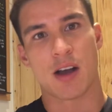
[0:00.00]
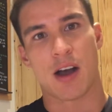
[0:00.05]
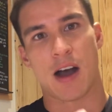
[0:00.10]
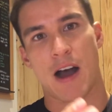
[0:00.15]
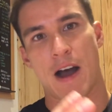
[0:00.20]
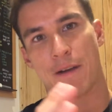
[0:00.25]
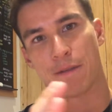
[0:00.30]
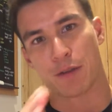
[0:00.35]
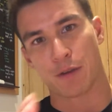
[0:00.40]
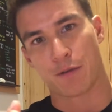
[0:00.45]

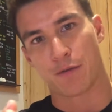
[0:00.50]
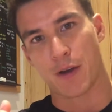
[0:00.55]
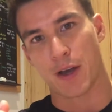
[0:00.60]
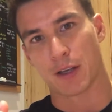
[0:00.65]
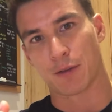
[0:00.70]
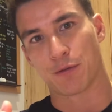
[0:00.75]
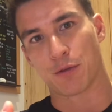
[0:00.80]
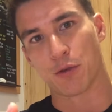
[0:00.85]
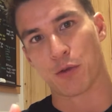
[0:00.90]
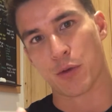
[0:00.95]
After the
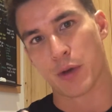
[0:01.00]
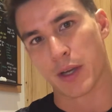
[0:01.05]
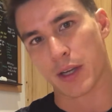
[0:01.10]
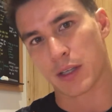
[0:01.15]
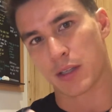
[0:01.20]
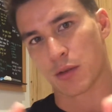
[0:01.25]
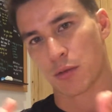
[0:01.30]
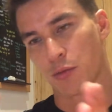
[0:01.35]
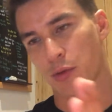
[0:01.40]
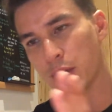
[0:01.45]
first 4
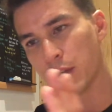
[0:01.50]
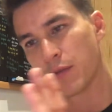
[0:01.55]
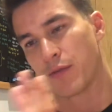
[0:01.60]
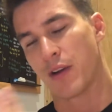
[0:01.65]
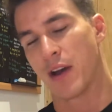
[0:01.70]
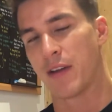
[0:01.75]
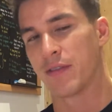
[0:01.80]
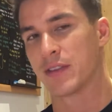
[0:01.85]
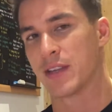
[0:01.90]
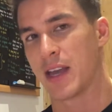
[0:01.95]
weeks, weeks
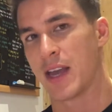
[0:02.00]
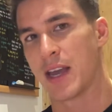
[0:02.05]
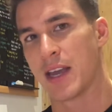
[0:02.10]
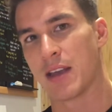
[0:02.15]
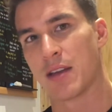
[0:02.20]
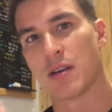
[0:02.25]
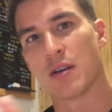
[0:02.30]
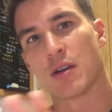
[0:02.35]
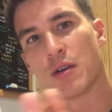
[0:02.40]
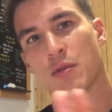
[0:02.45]
5 to
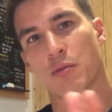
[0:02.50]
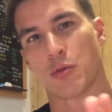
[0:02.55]
8,